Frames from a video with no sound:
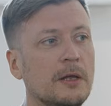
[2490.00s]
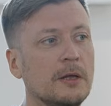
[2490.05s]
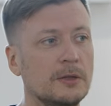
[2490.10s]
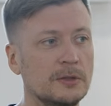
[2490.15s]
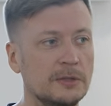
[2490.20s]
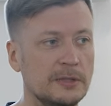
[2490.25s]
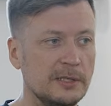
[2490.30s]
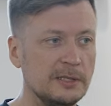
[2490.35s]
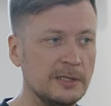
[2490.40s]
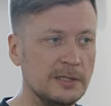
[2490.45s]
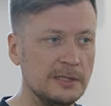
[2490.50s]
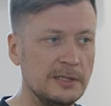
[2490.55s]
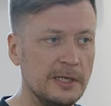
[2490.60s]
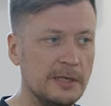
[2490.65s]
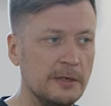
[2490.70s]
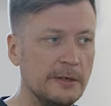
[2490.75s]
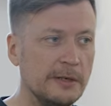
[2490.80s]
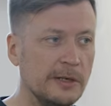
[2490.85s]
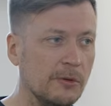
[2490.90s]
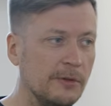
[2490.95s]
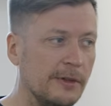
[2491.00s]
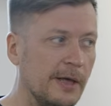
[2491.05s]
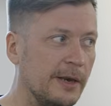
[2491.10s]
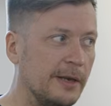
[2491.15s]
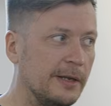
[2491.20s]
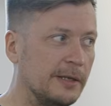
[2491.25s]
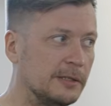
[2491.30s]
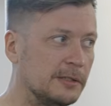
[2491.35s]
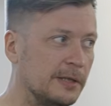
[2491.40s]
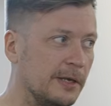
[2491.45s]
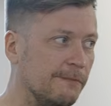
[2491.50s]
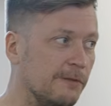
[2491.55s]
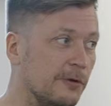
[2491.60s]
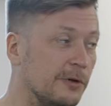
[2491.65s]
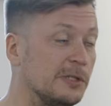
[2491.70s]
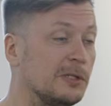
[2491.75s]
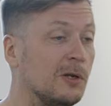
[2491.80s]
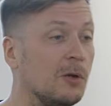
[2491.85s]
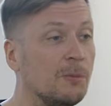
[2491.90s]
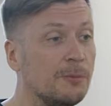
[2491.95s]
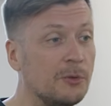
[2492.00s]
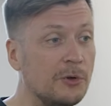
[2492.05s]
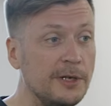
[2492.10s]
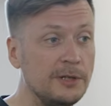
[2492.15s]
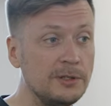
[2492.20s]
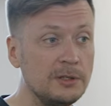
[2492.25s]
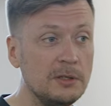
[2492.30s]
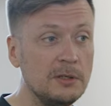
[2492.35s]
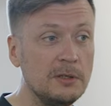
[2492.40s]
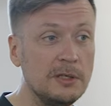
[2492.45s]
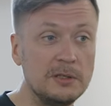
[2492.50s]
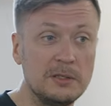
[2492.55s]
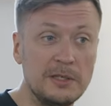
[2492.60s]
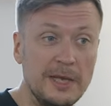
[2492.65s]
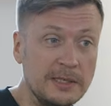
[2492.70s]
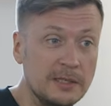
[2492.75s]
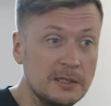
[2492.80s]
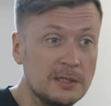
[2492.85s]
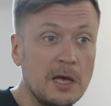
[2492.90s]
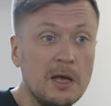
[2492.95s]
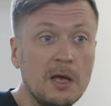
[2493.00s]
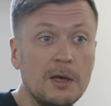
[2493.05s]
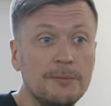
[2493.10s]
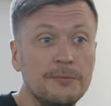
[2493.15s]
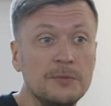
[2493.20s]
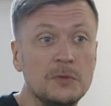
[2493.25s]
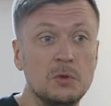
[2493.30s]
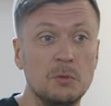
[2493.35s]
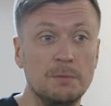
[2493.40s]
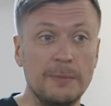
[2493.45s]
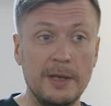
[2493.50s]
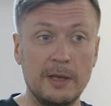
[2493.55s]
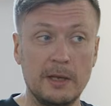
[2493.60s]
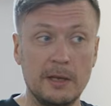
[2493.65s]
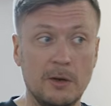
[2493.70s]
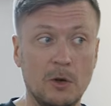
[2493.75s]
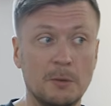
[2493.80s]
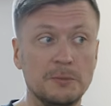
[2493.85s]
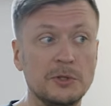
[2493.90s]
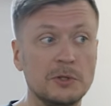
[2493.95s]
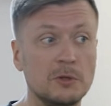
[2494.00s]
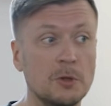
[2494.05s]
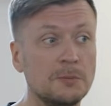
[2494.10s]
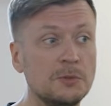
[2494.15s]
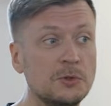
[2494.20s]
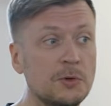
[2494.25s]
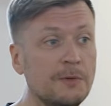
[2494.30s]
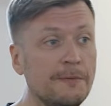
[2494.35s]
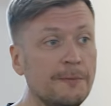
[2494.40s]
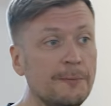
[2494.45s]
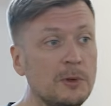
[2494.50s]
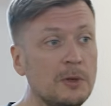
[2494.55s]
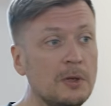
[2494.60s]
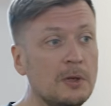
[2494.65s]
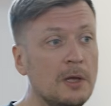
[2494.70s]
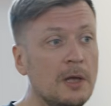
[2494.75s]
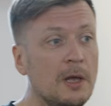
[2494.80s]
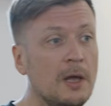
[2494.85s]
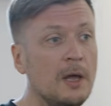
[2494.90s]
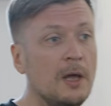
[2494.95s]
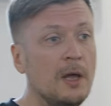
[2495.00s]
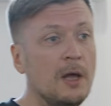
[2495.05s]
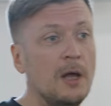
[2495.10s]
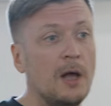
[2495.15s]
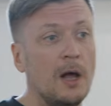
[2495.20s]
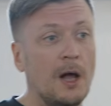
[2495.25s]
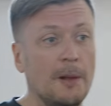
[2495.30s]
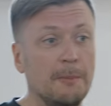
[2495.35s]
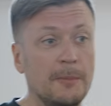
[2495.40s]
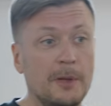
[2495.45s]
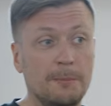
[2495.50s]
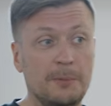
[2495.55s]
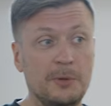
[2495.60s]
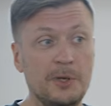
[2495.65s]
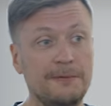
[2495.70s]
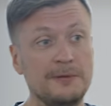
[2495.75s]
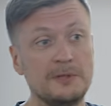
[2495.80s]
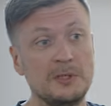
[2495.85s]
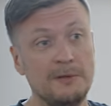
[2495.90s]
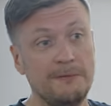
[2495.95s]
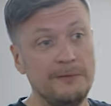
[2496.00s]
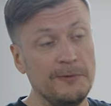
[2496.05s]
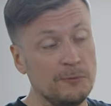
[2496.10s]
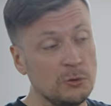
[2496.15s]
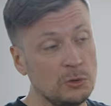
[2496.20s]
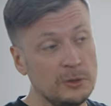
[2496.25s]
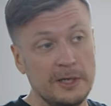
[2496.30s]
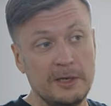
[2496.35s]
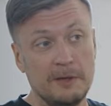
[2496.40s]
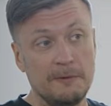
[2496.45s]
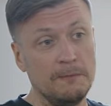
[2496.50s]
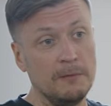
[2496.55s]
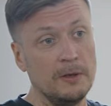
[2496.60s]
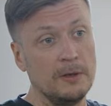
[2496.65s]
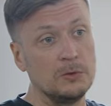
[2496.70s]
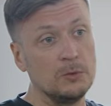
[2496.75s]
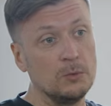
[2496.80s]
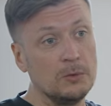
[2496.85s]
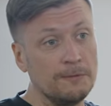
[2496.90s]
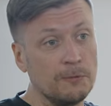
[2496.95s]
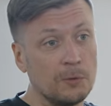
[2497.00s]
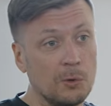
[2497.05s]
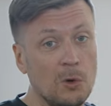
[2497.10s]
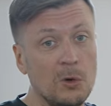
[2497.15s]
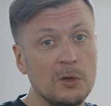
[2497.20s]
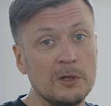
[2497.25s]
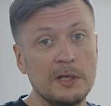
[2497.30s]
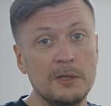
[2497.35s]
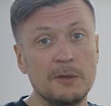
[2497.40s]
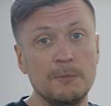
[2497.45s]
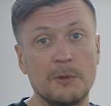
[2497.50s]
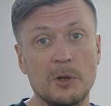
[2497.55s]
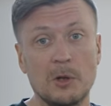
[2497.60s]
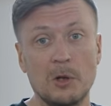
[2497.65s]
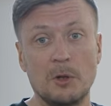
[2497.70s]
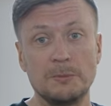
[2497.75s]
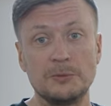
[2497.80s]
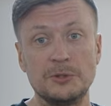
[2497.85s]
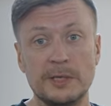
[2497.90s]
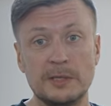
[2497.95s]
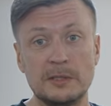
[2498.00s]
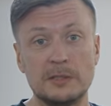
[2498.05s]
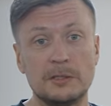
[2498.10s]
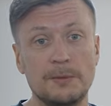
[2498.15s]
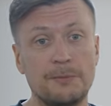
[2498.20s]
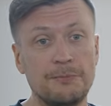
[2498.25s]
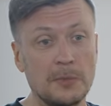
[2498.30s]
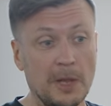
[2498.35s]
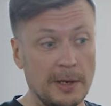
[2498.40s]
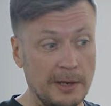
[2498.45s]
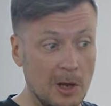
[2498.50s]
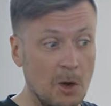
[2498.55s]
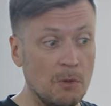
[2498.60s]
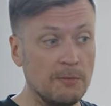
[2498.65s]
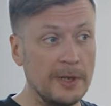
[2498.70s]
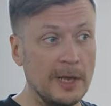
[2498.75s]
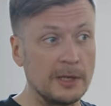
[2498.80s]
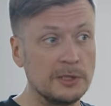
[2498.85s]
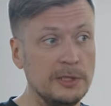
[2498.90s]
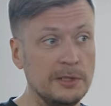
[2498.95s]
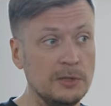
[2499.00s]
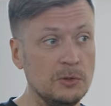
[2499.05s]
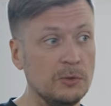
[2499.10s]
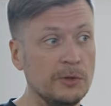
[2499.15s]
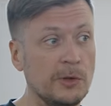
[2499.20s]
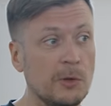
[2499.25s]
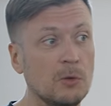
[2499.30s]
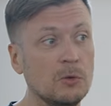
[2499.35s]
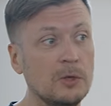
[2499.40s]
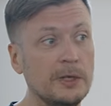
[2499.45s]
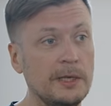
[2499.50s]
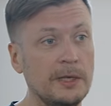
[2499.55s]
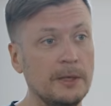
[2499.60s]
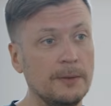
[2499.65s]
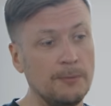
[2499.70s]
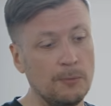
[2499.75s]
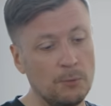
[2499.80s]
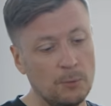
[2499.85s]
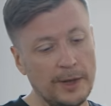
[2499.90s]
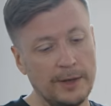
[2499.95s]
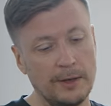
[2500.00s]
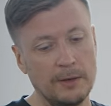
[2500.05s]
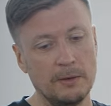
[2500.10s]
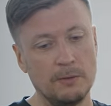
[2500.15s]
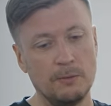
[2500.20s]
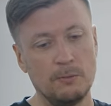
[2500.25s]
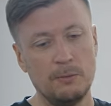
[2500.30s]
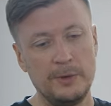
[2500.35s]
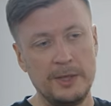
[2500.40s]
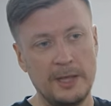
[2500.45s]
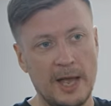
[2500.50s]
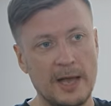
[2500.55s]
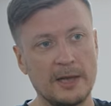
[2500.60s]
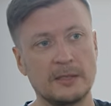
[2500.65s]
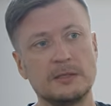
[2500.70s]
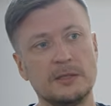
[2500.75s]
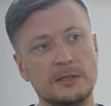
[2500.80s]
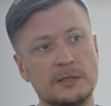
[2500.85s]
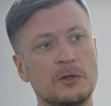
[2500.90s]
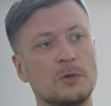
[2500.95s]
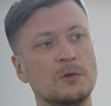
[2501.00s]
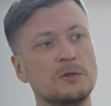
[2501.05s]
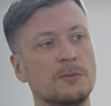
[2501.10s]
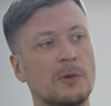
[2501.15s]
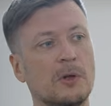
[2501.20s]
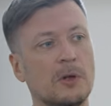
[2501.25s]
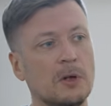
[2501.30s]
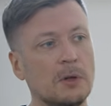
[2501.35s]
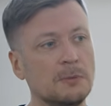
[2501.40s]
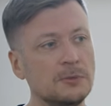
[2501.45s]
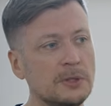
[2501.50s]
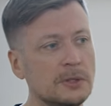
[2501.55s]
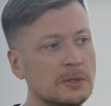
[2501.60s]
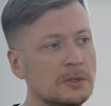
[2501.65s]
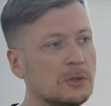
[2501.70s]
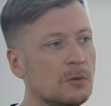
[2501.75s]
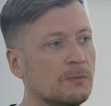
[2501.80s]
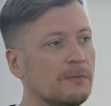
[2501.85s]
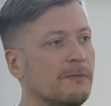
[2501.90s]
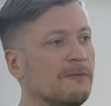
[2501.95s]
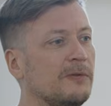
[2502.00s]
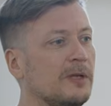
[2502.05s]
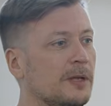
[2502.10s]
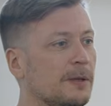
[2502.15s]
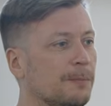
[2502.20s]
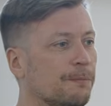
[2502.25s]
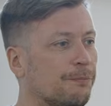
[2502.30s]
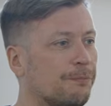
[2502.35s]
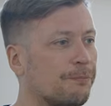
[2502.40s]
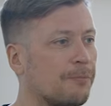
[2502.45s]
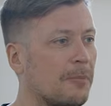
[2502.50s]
Because as I said, that is a very slow operation. It takes time to make an object observable. And previously we would do it for all the model objects. And now we actually do it only when we access those model objects. So when we